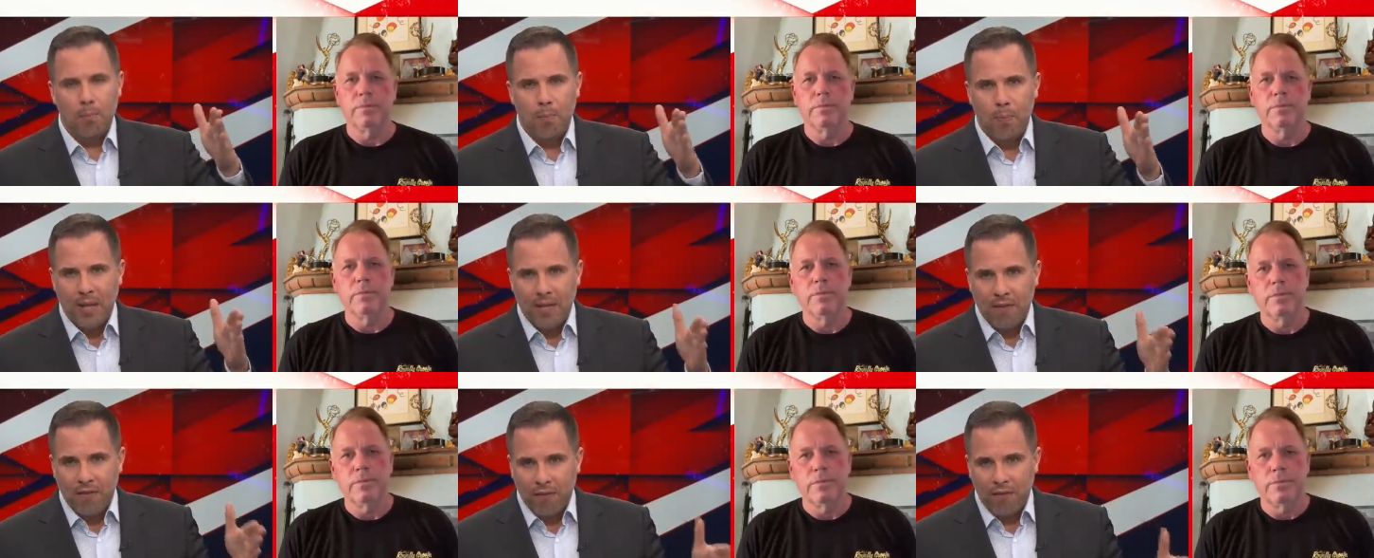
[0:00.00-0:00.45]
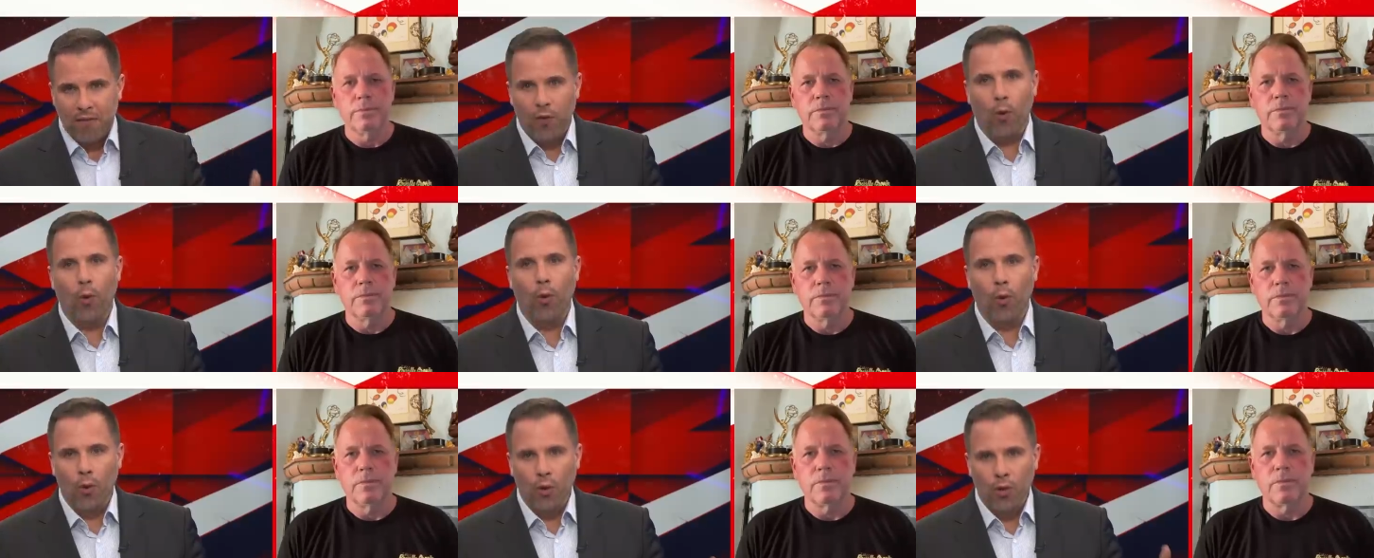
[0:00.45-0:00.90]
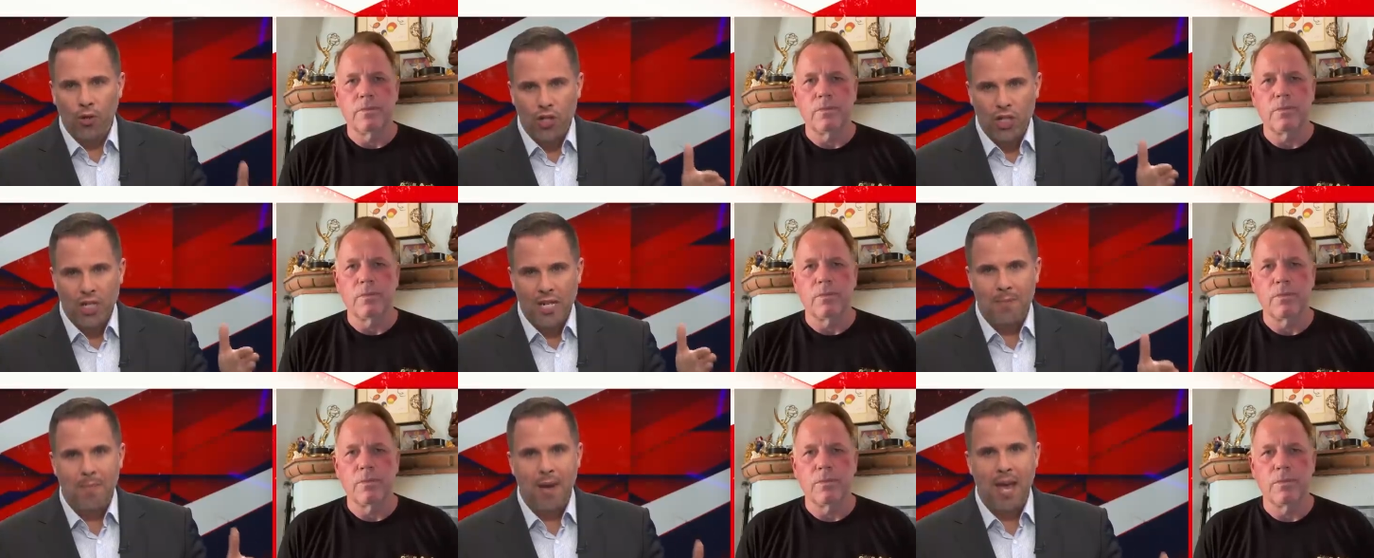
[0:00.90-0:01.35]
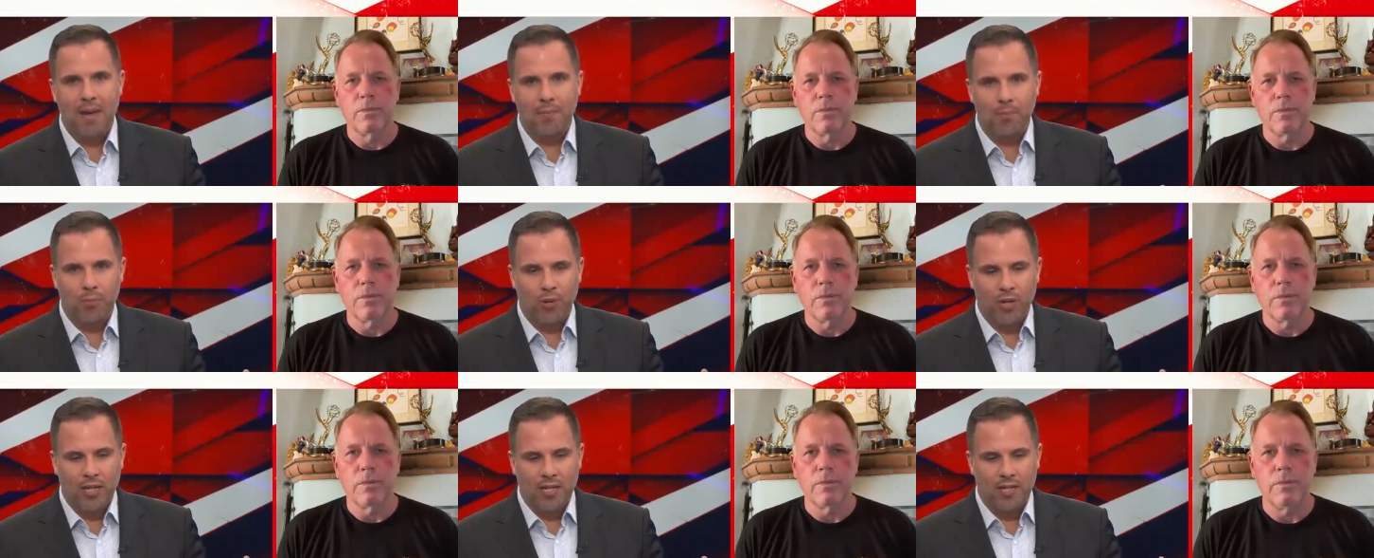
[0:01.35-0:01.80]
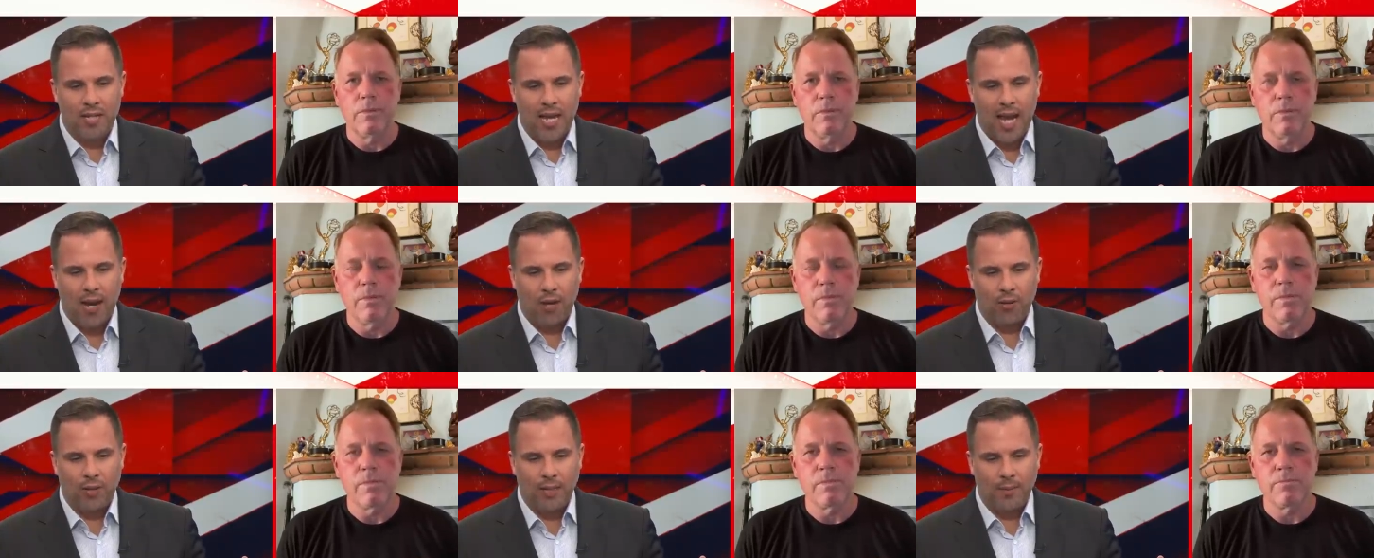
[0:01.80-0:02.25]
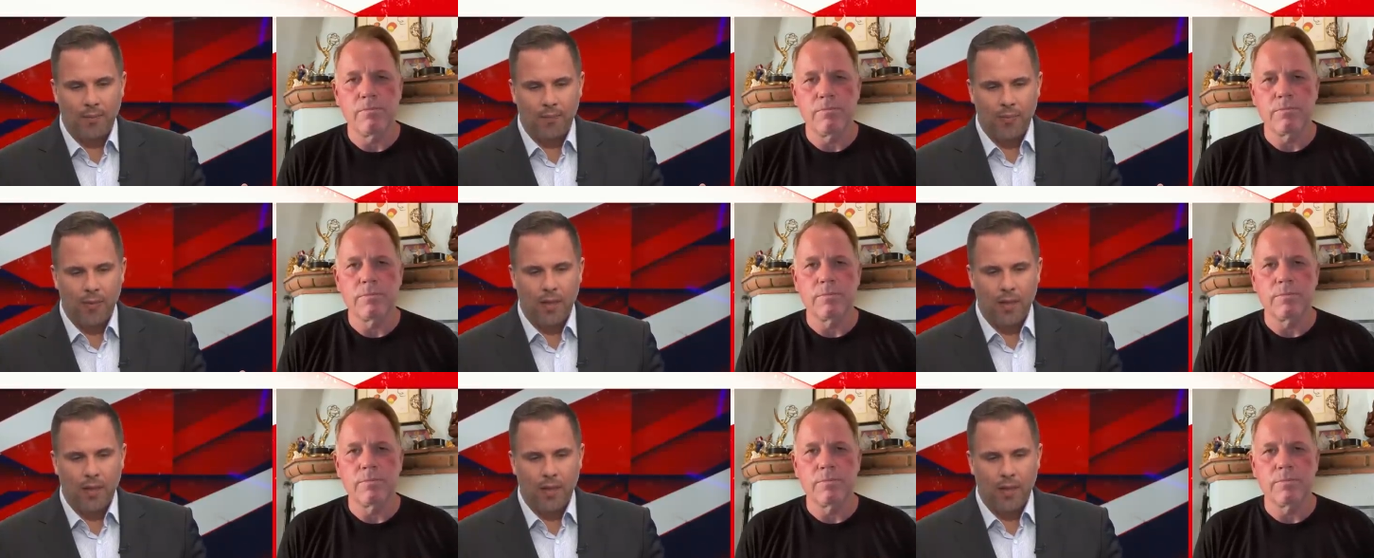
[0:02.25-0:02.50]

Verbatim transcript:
Speaker 1: before she met Prince Harry.